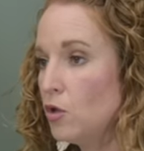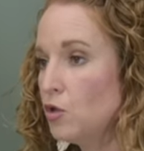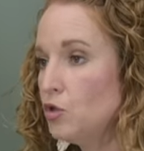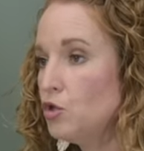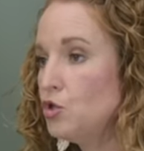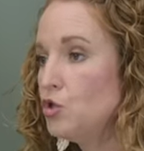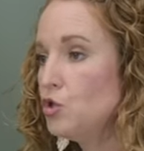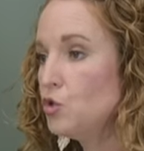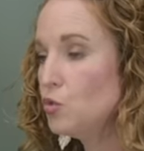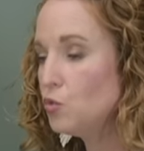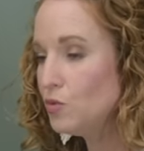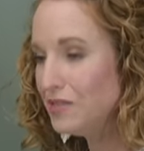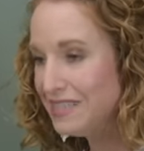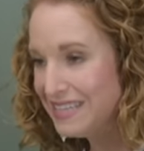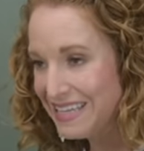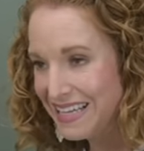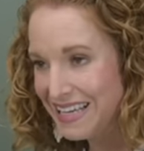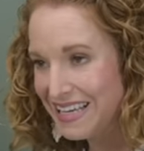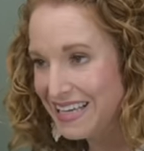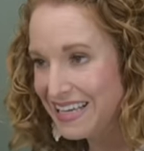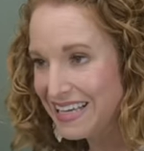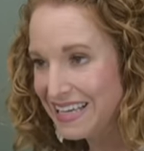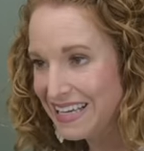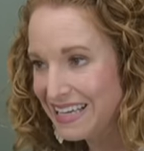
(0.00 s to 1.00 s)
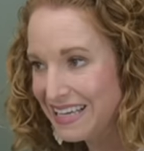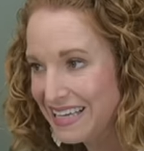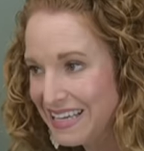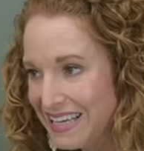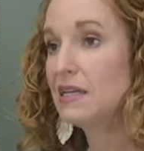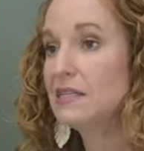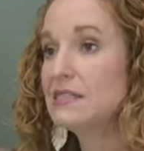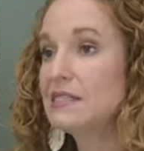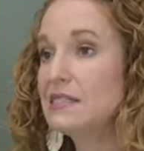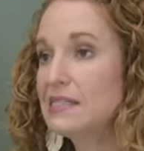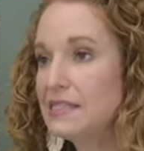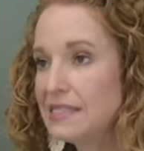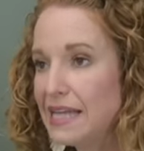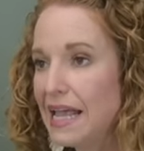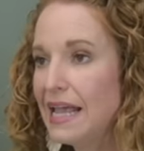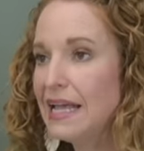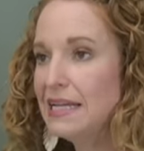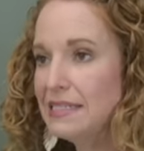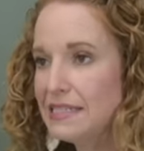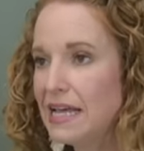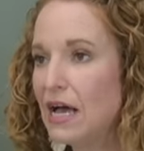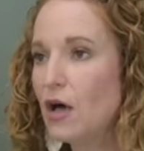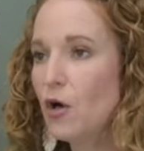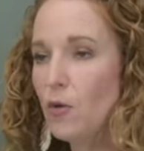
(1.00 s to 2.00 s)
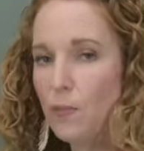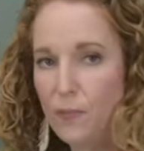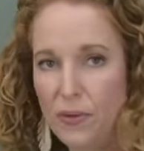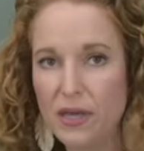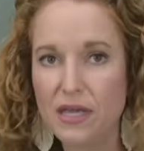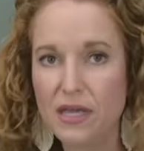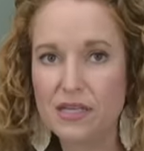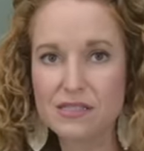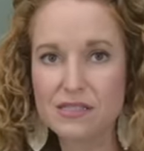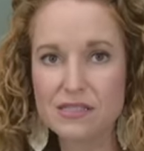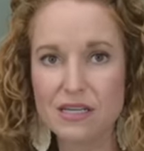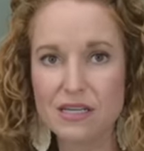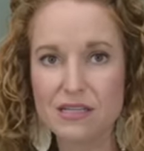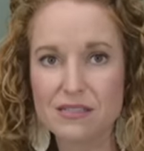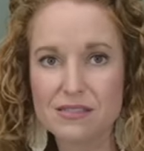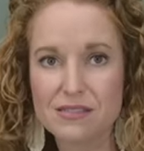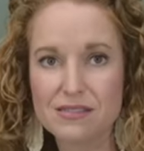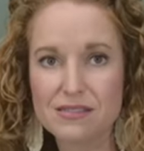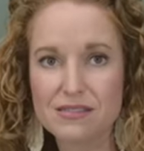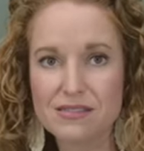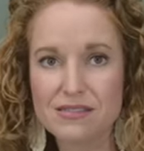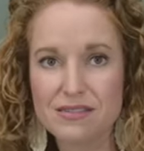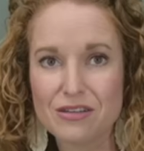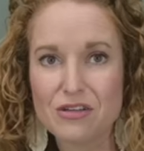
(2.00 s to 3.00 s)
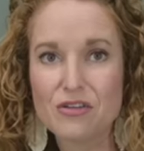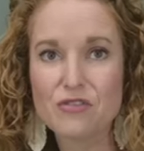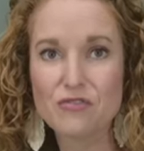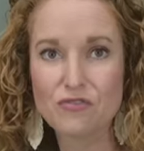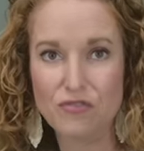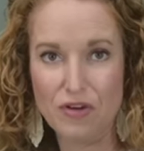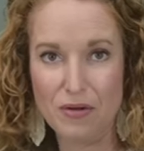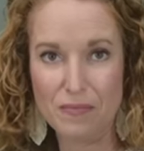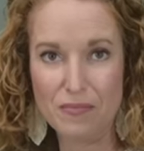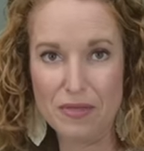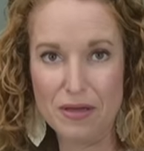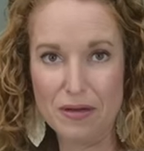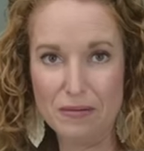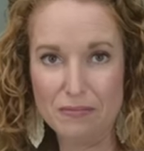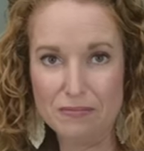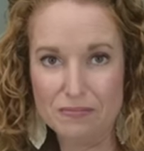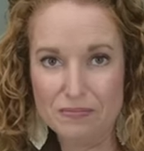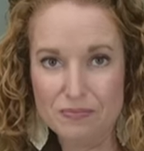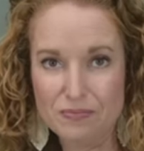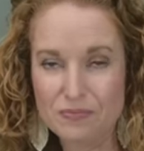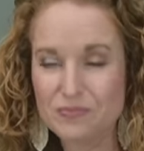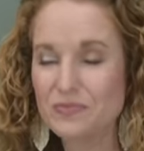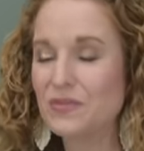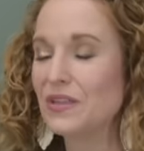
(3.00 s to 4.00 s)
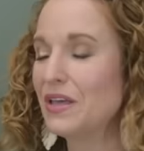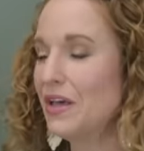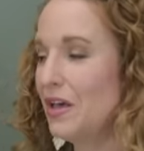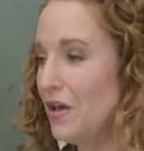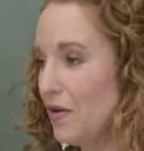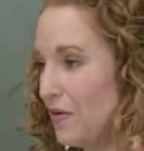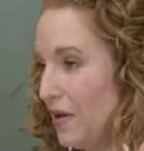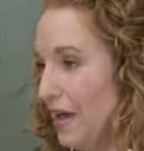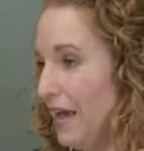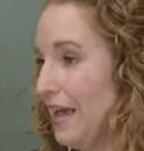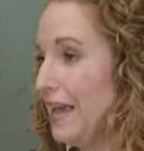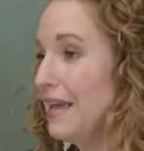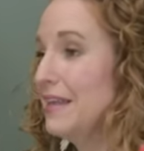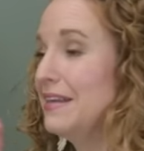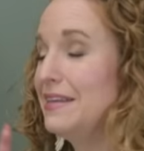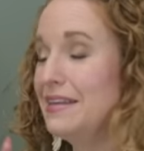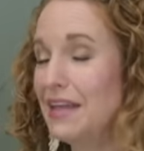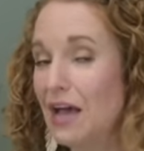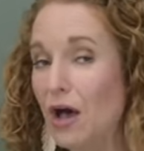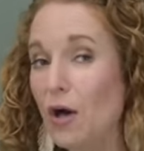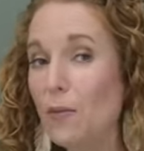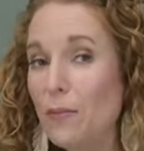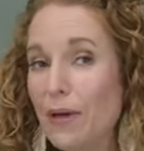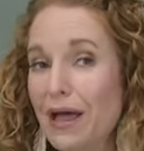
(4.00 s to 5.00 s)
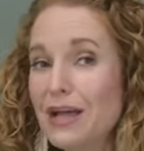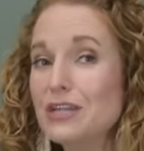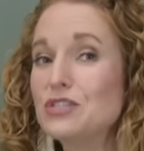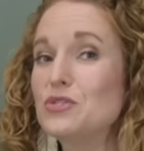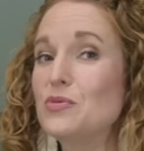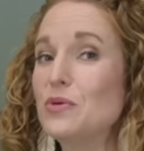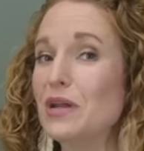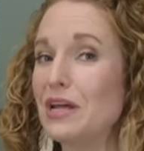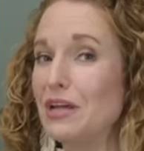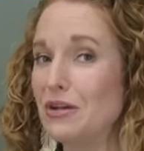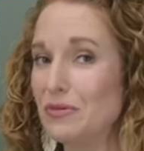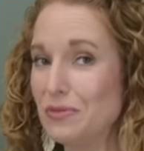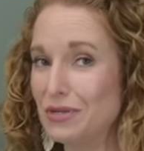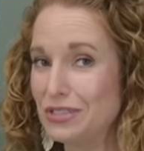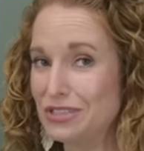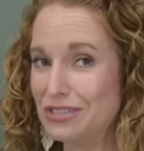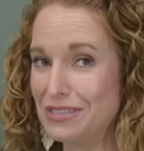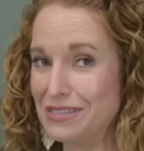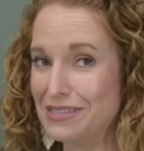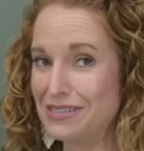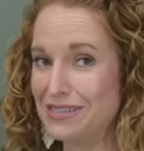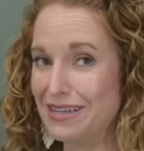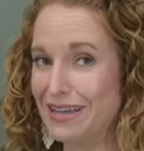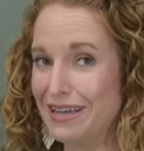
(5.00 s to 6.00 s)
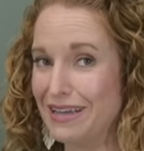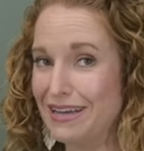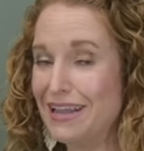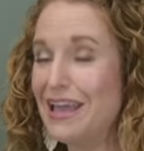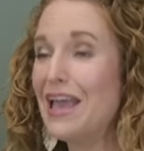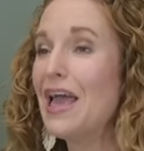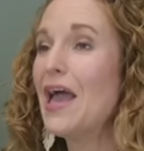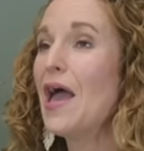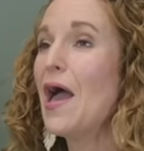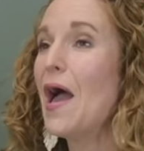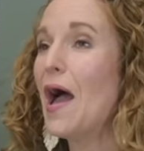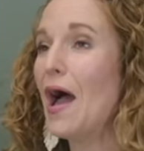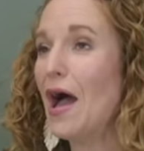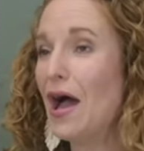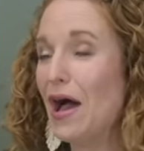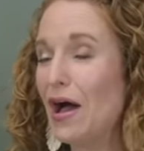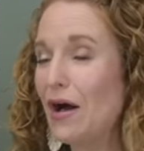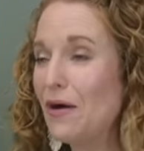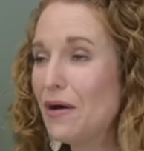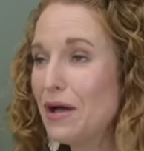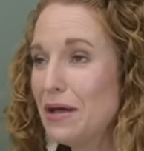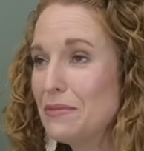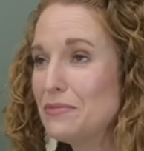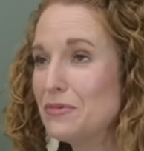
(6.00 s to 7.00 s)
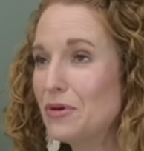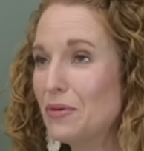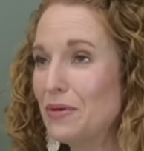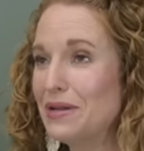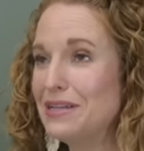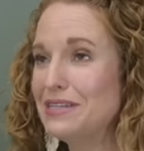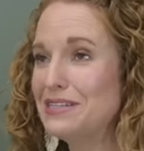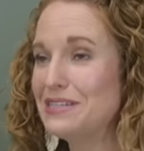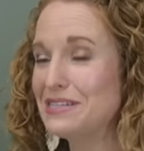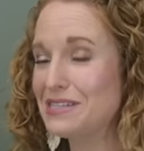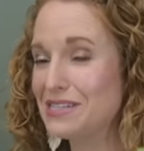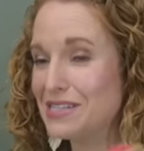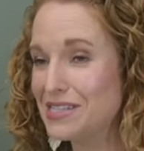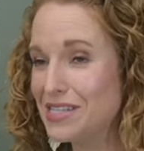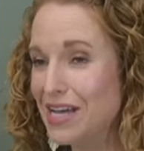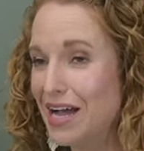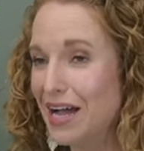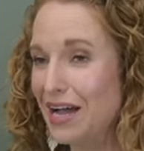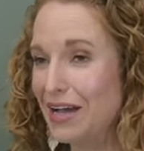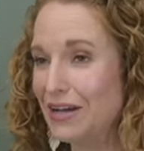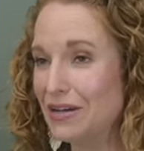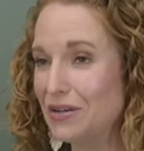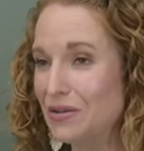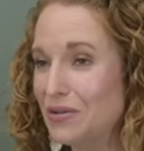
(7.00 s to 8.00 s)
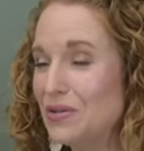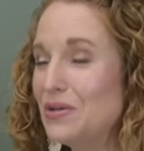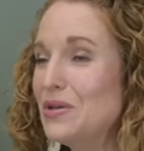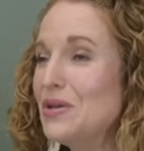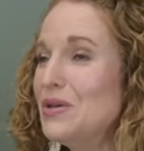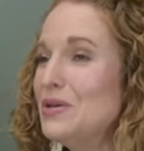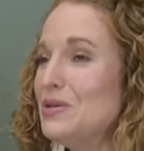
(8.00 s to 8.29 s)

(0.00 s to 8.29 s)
unique standout pieces from them. Okay, now back to what I originally said. How I'm going to style